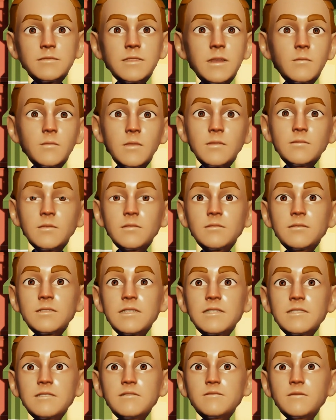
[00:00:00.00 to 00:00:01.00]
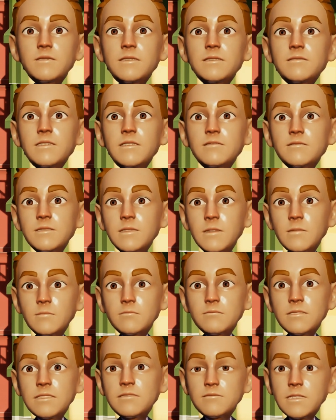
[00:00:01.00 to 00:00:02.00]
However, it usually doesn't
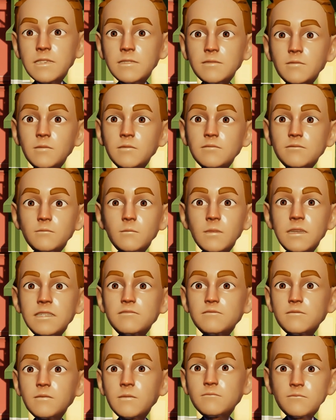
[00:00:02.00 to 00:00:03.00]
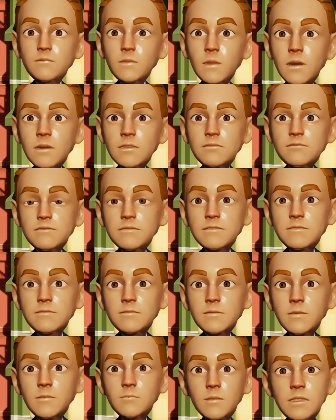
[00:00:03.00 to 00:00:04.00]
cover things like earthquakes or floods
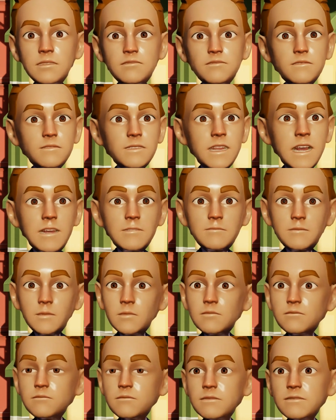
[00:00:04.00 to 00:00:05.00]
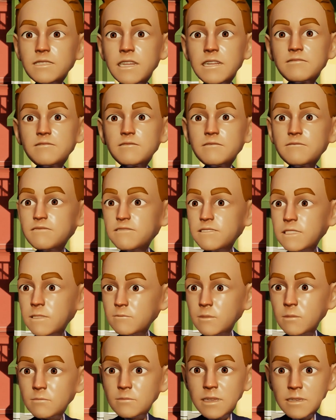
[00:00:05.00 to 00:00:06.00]
unless you add those protections
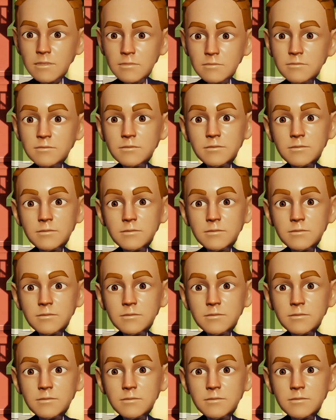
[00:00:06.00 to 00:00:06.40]
separately.